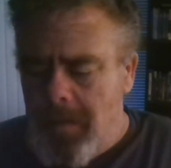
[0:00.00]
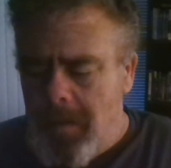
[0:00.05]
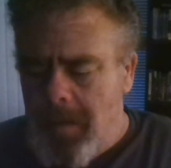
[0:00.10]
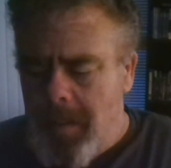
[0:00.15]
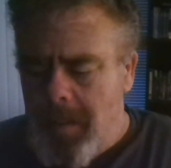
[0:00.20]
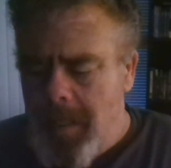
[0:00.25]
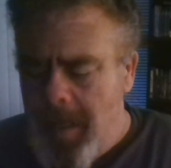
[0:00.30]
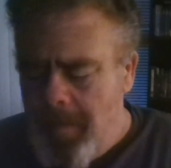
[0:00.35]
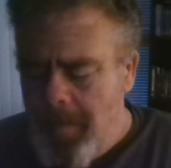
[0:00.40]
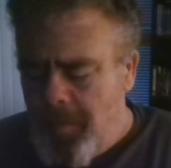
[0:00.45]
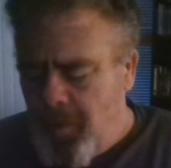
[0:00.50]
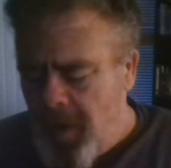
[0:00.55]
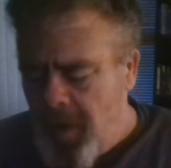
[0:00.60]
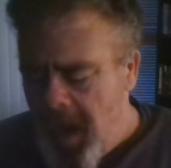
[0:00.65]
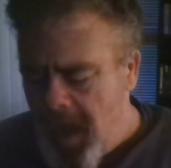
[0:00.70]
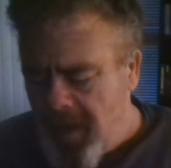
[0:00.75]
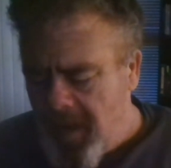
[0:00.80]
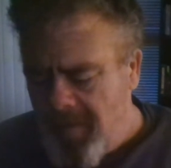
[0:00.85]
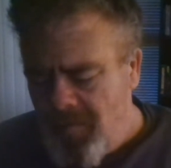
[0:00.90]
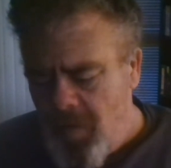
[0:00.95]
keep
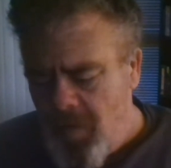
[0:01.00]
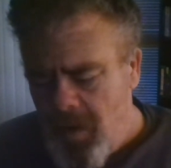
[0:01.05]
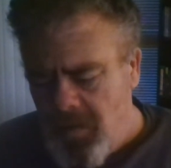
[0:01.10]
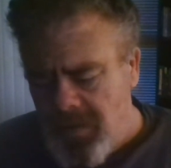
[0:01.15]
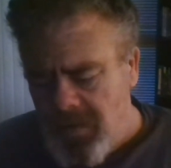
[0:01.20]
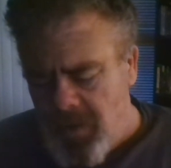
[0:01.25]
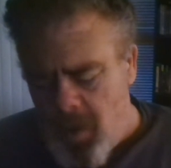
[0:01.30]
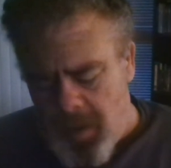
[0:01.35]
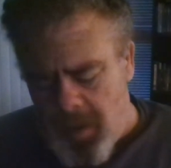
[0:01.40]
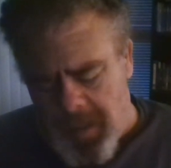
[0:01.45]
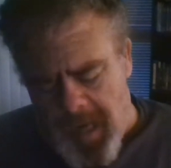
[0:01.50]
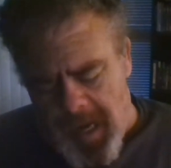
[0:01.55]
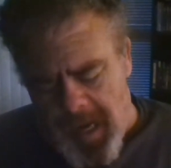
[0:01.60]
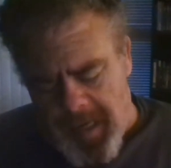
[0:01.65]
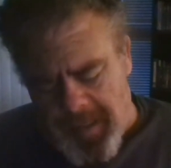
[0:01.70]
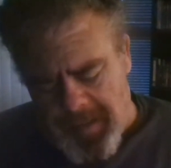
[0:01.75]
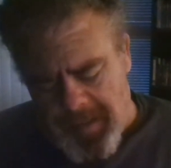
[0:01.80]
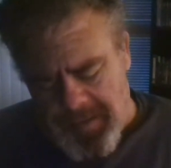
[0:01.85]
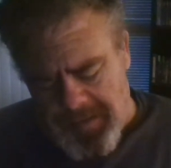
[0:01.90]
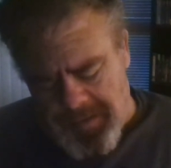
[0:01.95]
track of what was going on.
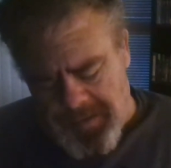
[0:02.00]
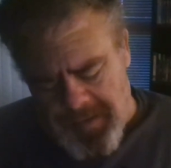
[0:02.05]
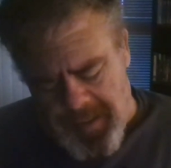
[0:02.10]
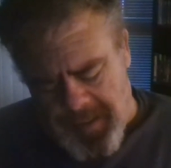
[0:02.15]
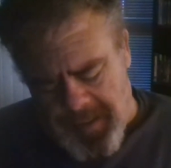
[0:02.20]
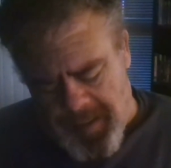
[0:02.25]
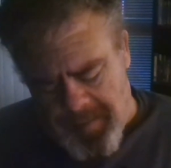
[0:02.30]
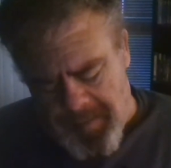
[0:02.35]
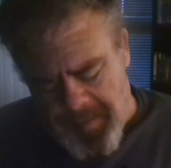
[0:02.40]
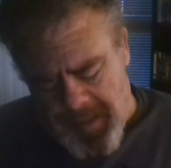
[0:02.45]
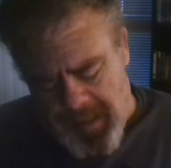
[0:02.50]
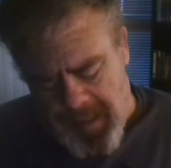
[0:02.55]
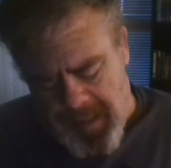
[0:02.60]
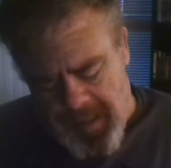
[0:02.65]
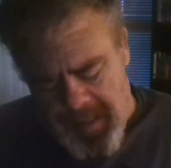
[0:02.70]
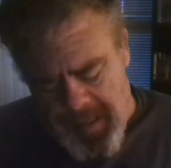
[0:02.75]
And it can be